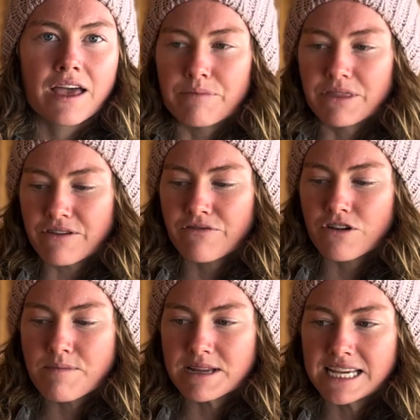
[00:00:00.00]
The
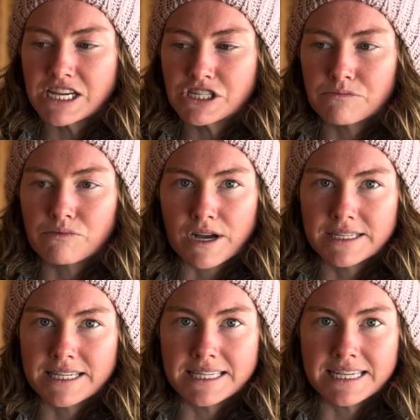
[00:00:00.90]
fermentation
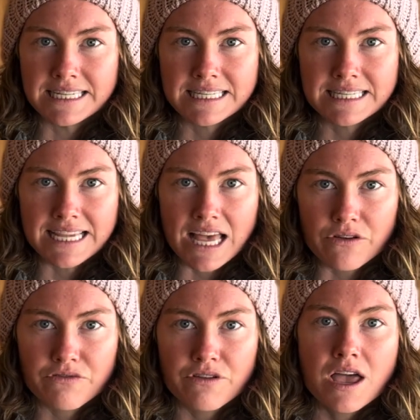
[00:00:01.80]
process
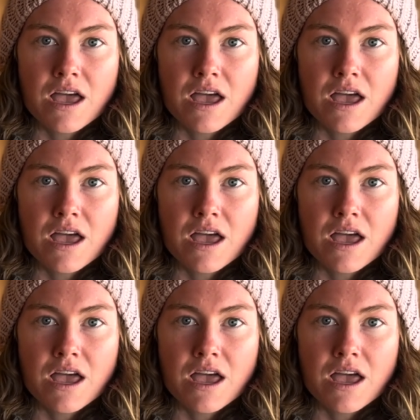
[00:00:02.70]
itself